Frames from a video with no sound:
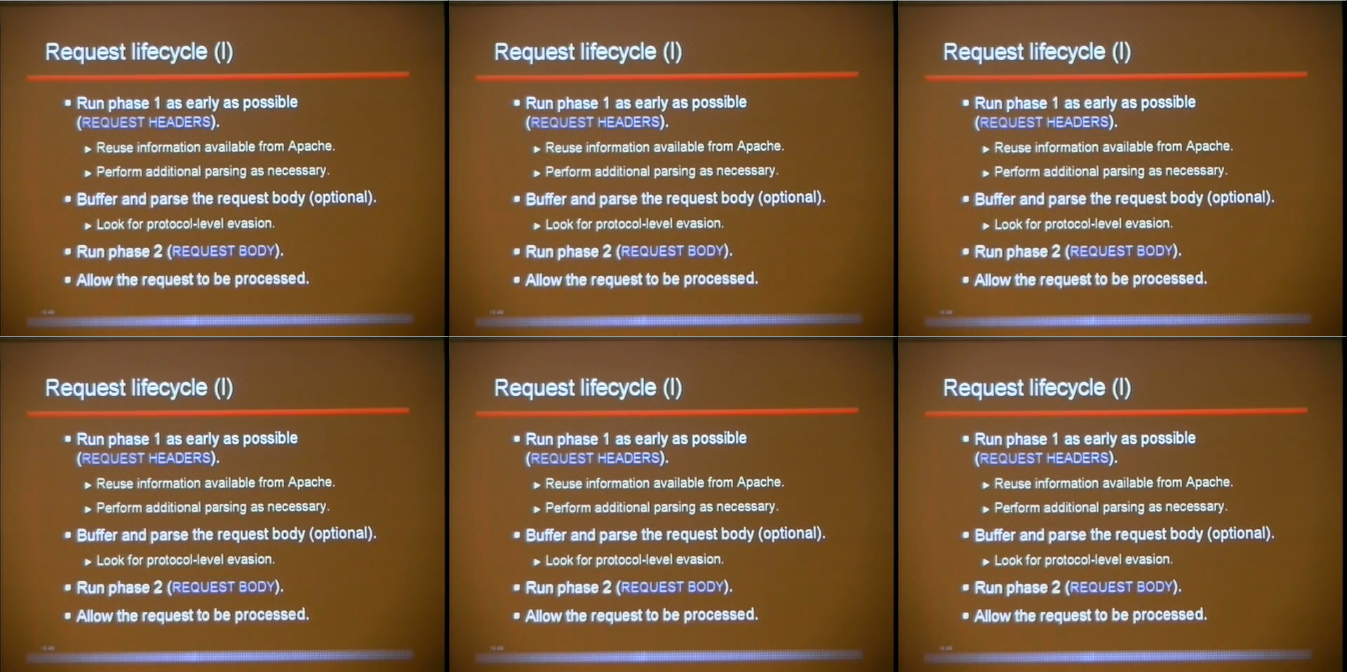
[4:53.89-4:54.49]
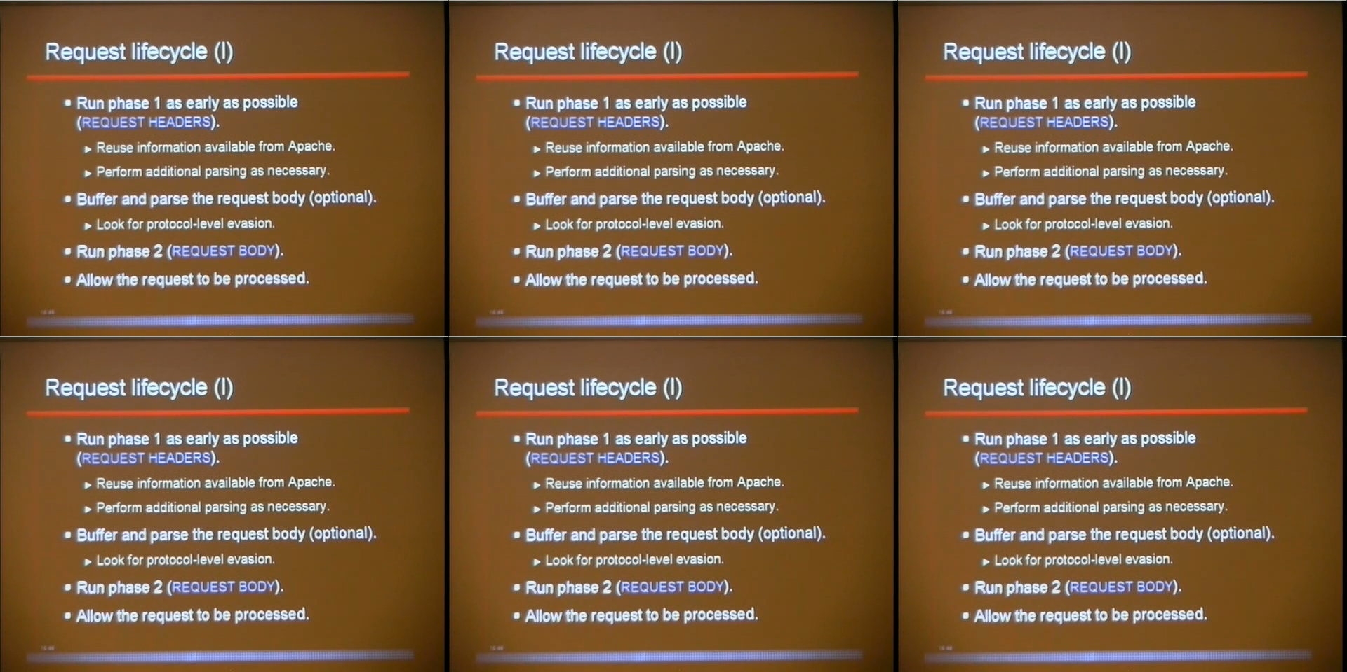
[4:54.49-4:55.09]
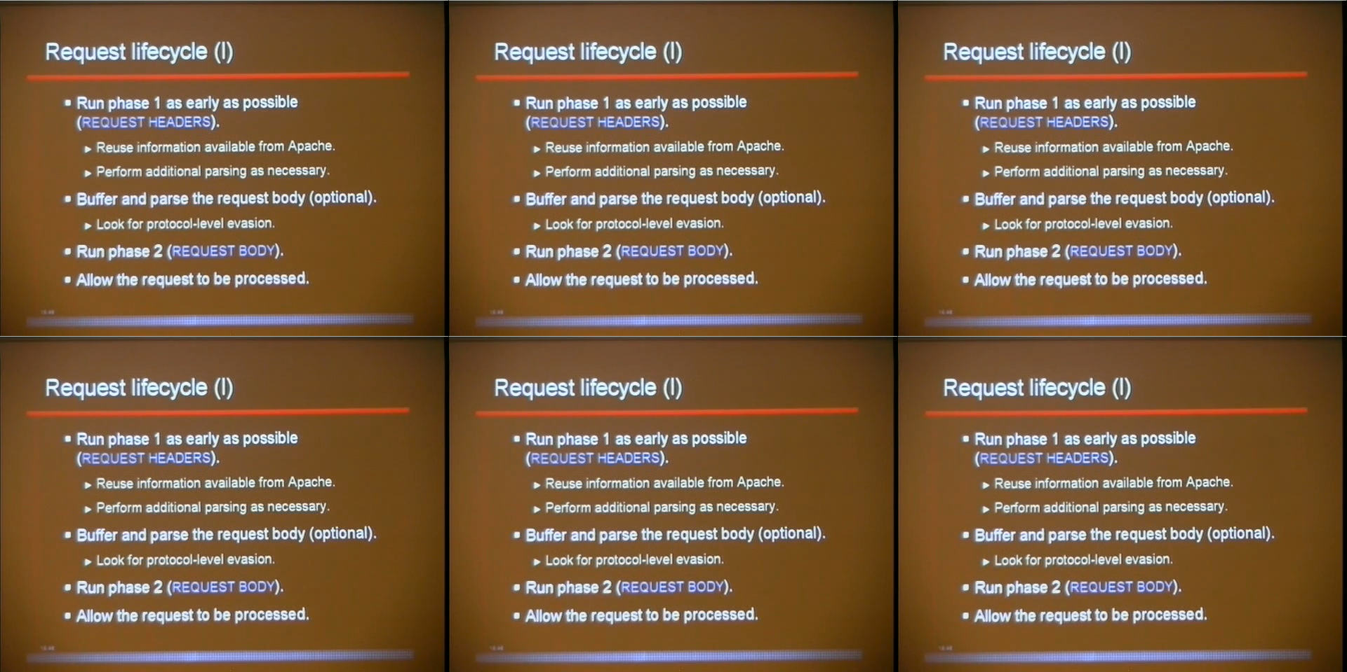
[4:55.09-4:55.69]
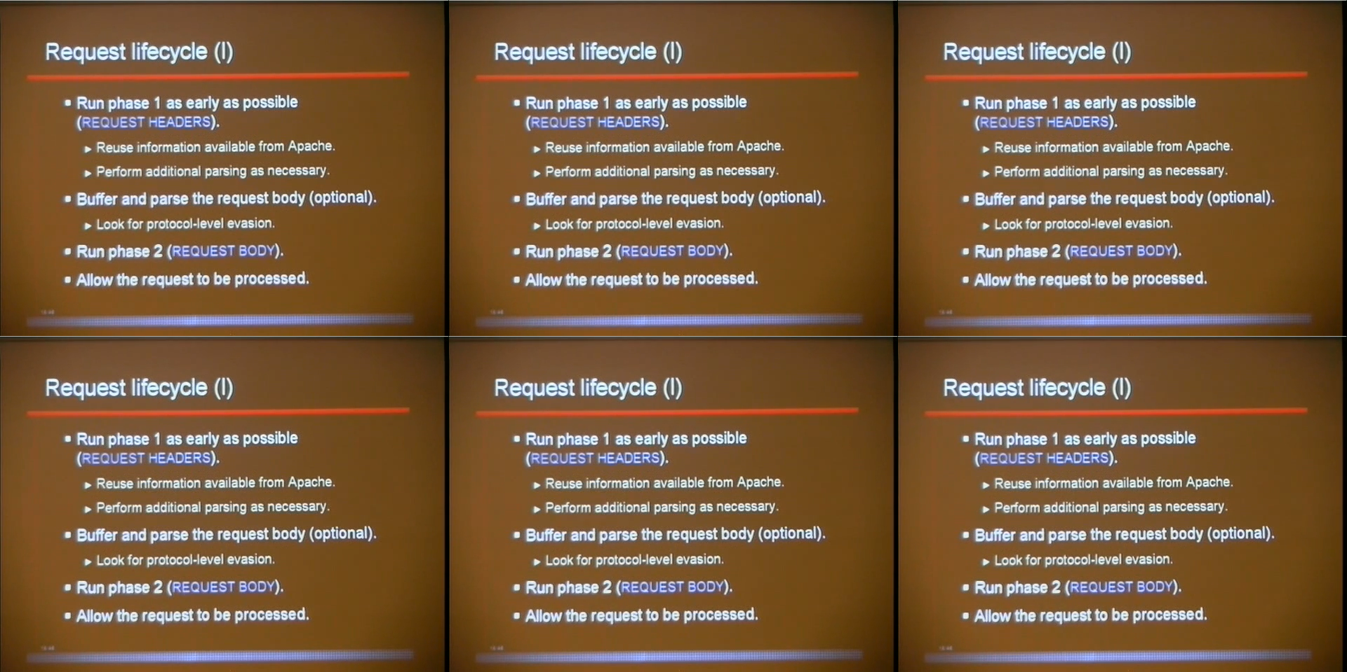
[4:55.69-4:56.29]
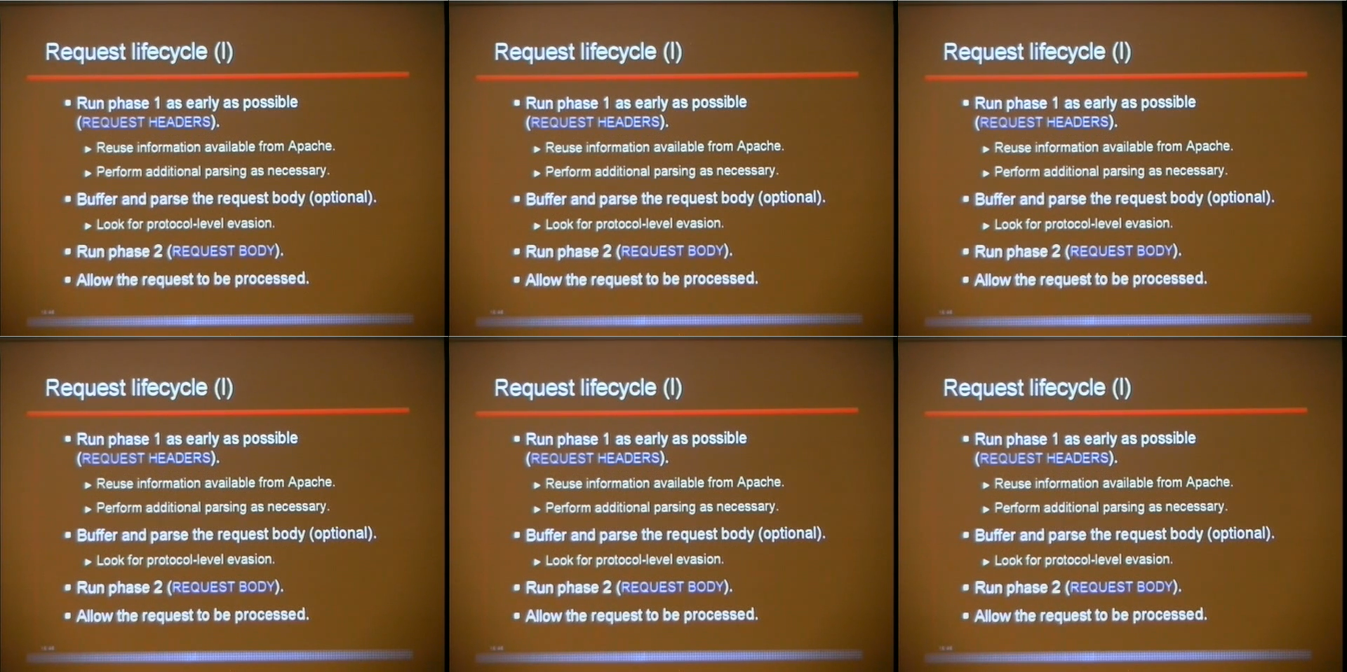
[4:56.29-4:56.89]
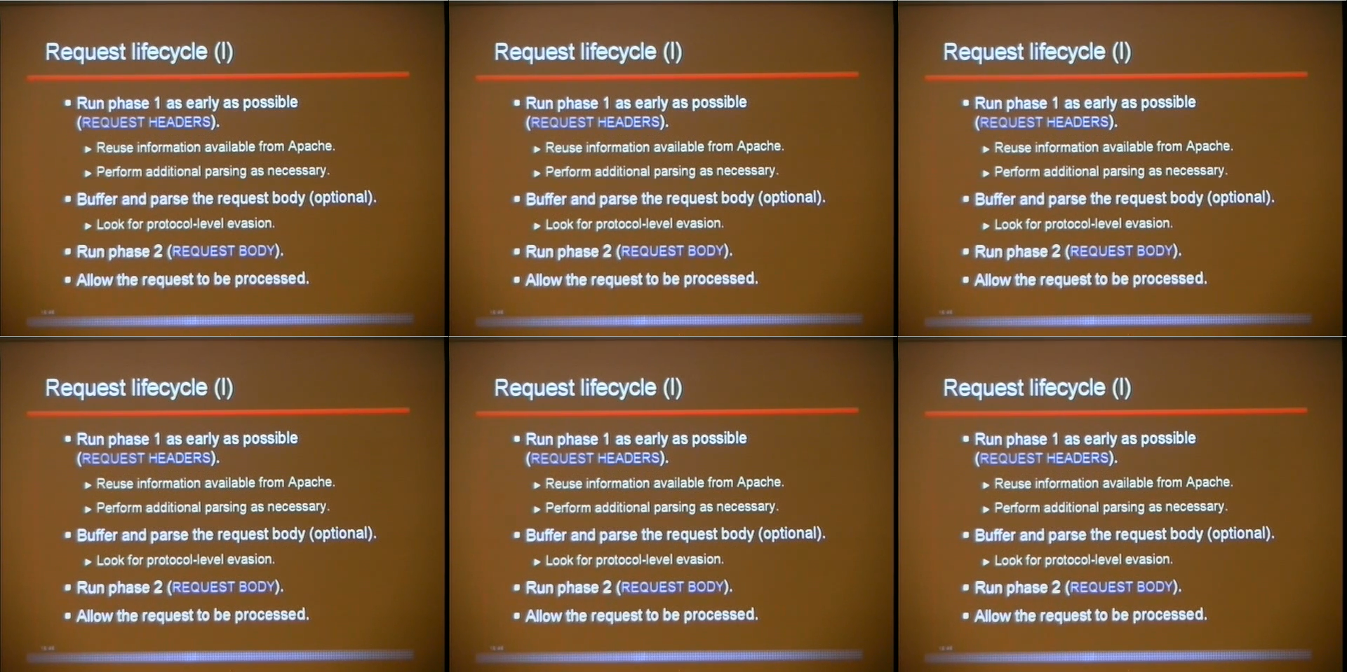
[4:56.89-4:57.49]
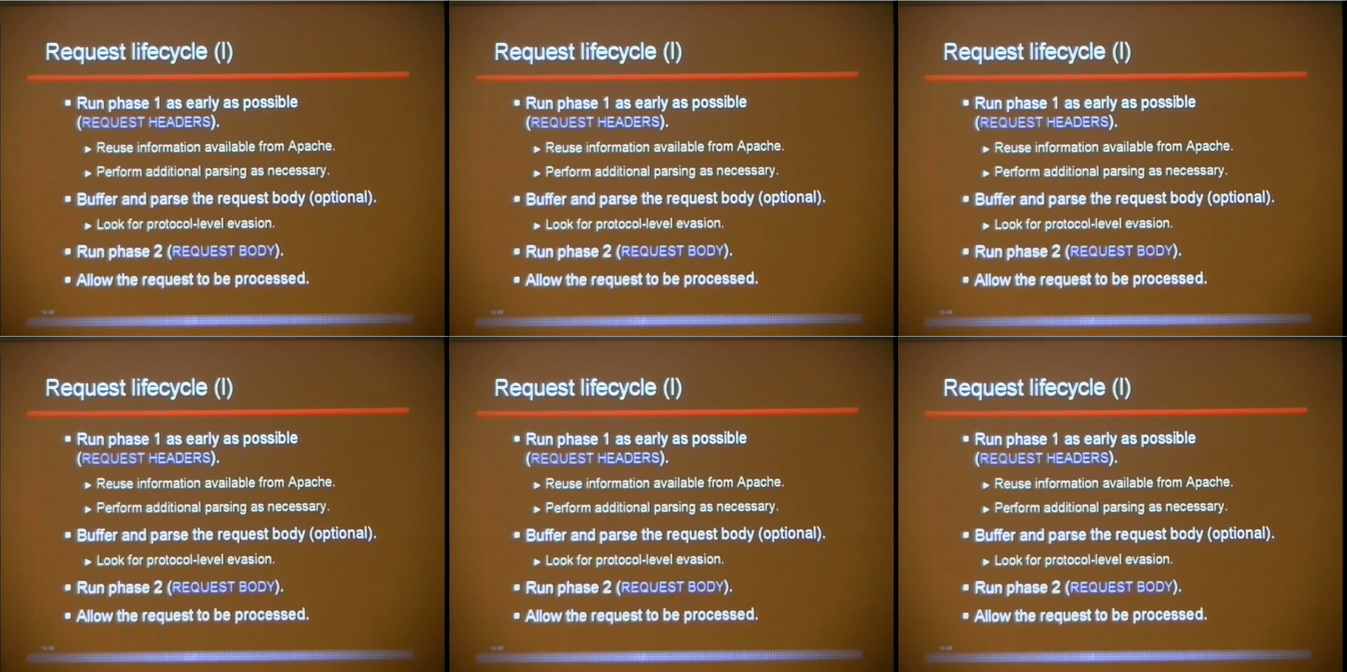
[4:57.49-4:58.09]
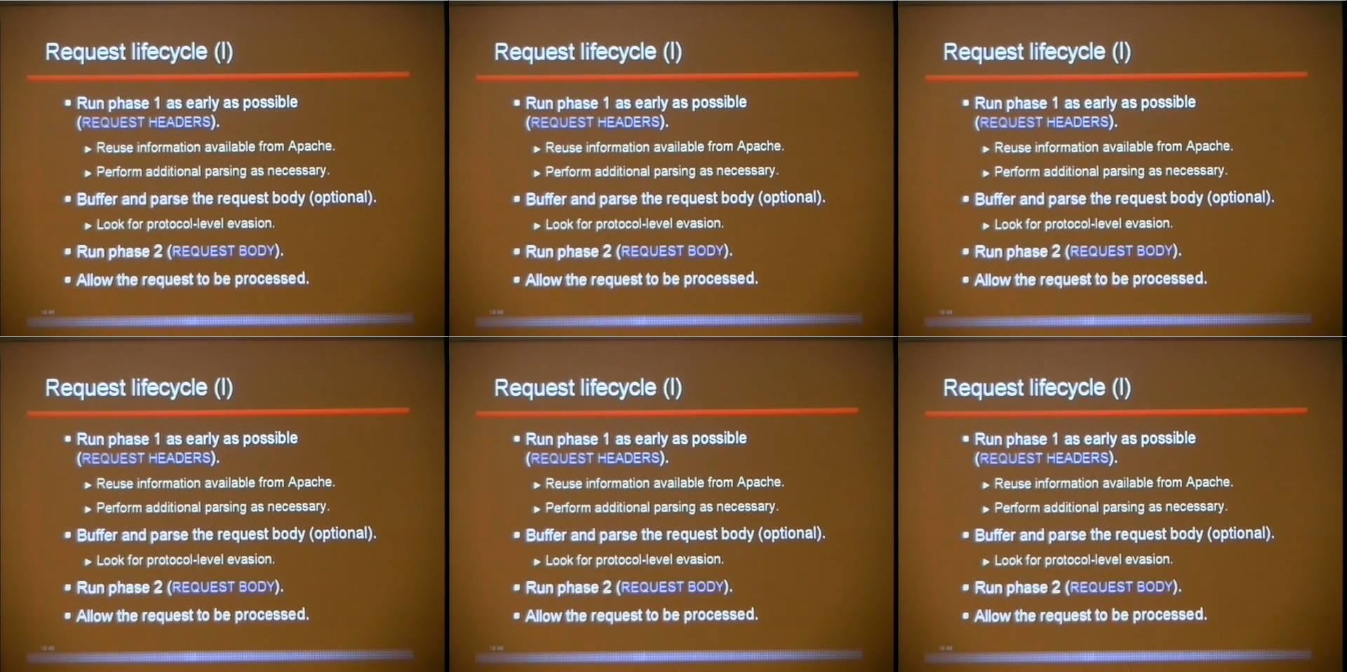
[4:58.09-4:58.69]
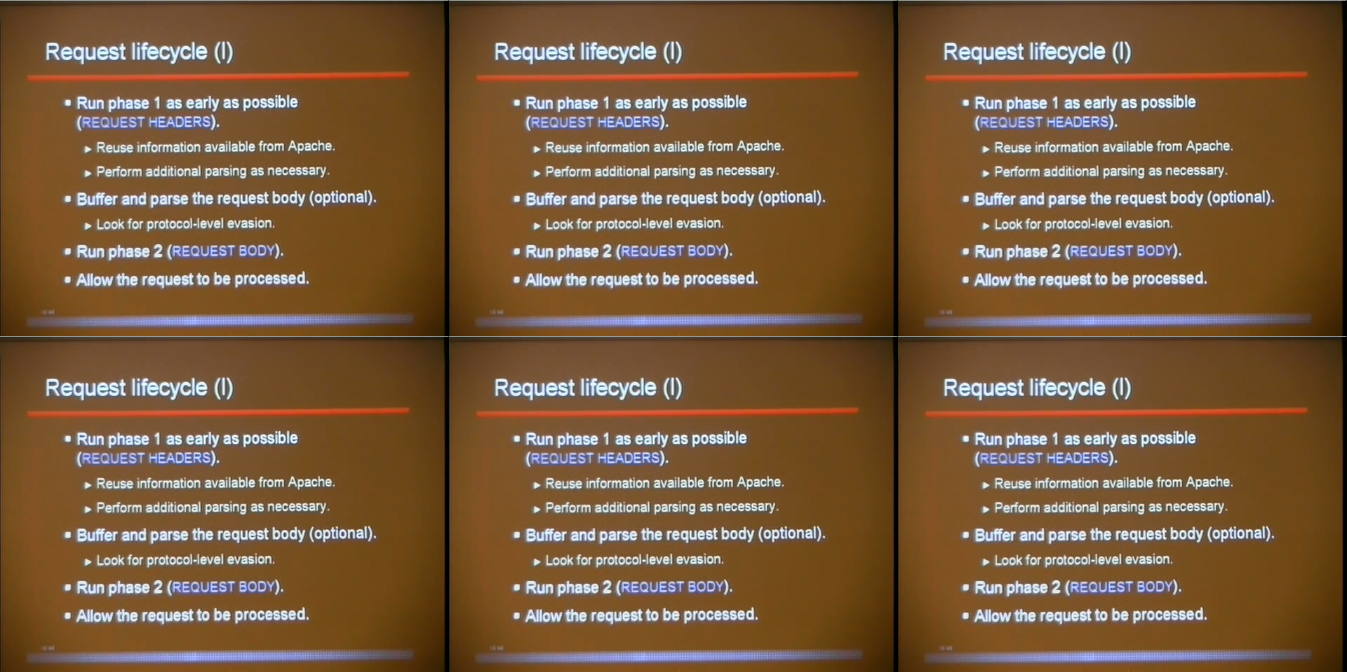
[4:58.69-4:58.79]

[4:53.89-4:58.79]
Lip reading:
No face is visible, so there are no lips to read.